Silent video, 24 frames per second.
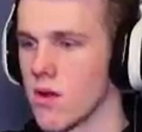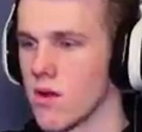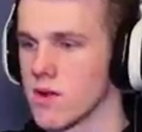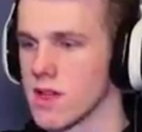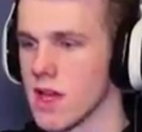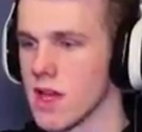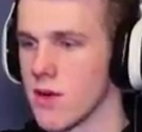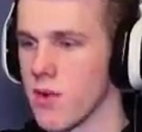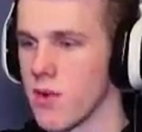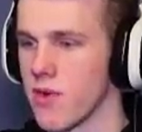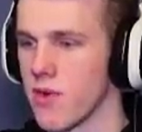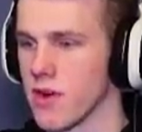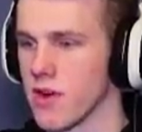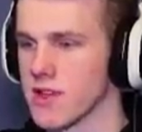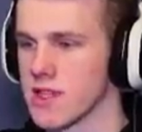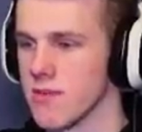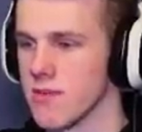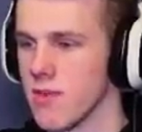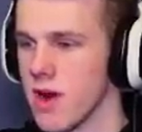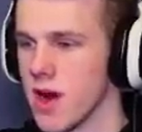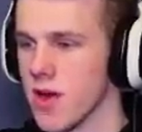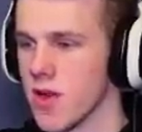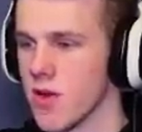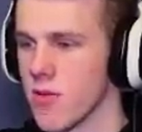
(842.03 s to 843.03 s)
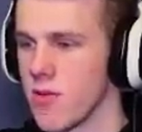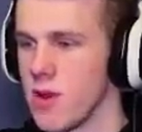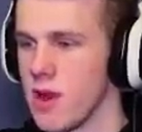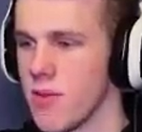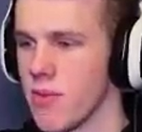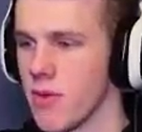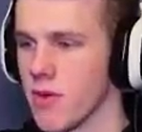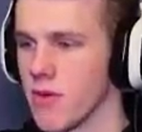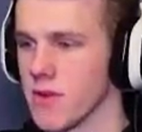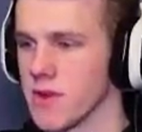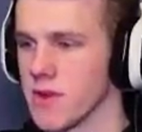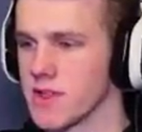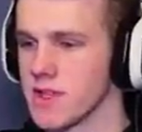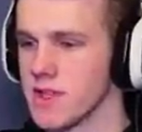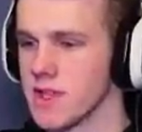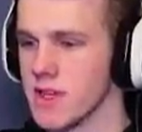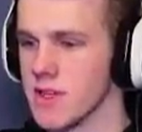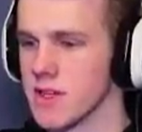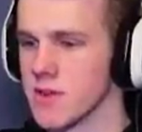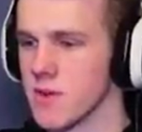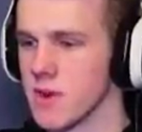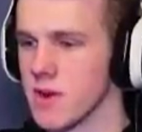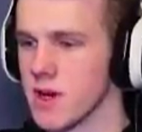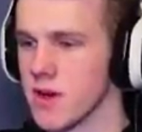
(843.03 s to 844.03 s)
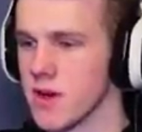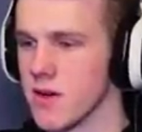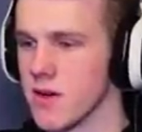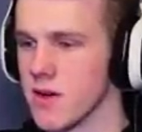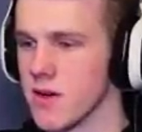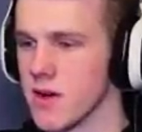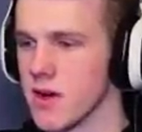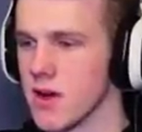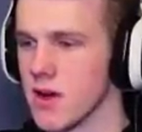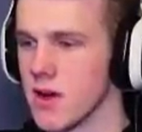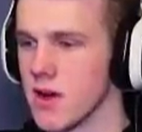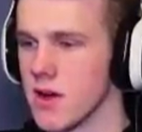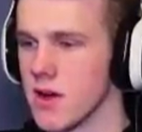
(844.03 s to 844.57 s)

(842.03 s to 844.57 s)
looks like we've got some other people in the sea as well.